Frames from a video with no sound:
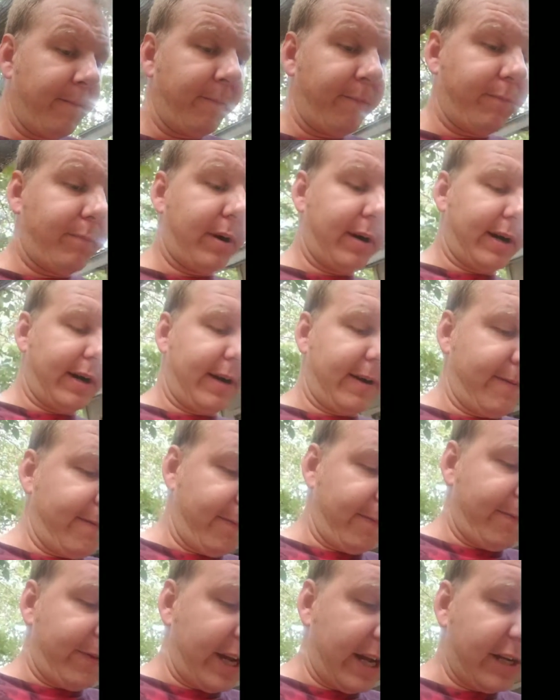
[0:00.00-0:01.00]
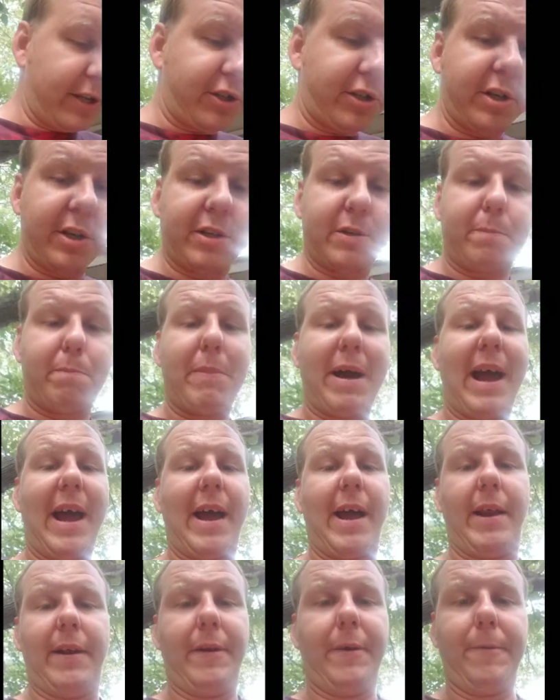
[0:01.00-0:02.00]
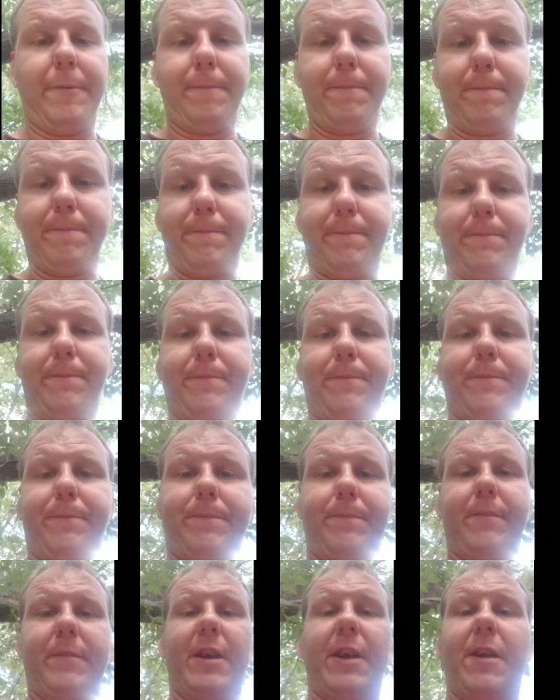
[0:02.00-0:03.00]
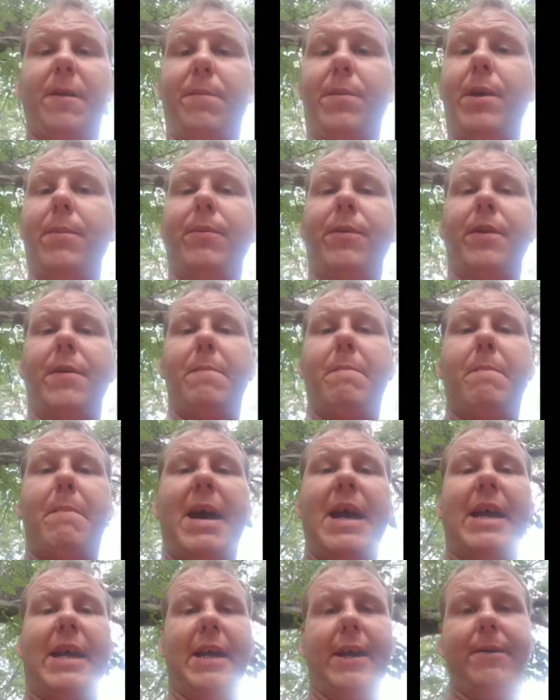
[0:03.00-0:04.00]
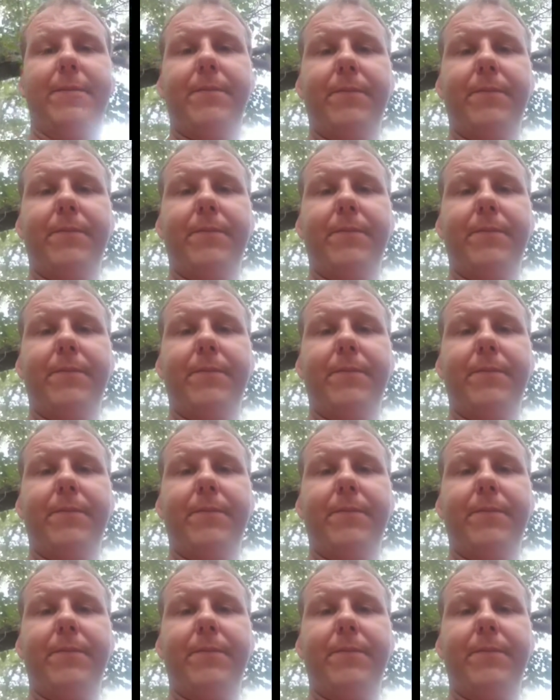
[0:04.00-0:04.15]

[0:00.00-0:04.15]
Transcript: But that shit's bad. And the people that make it,